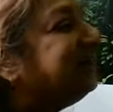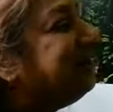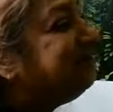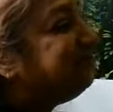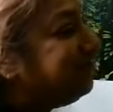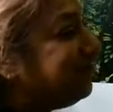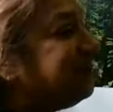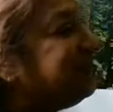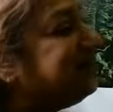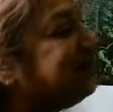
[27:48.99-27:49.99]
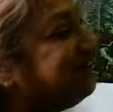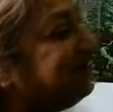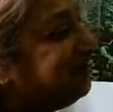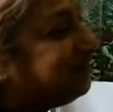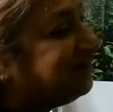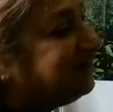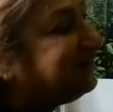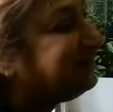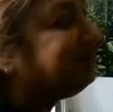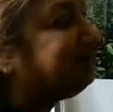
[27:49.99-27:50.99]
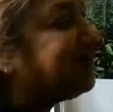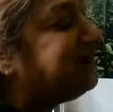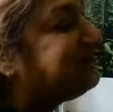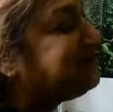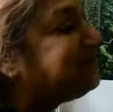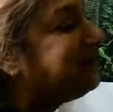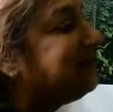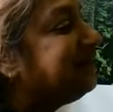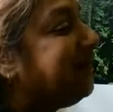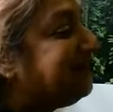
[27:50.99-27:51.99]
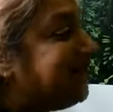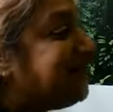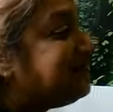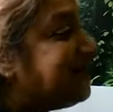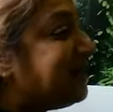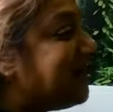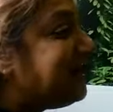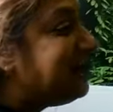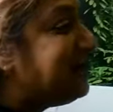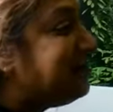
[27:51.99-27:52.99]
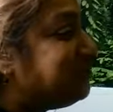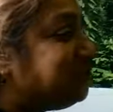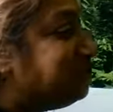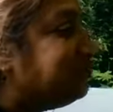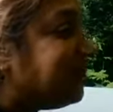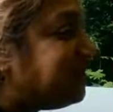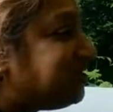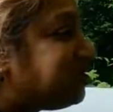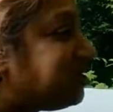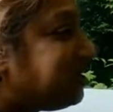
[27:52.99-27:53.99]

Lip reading: if you think it is priced at $89.99, it's too much,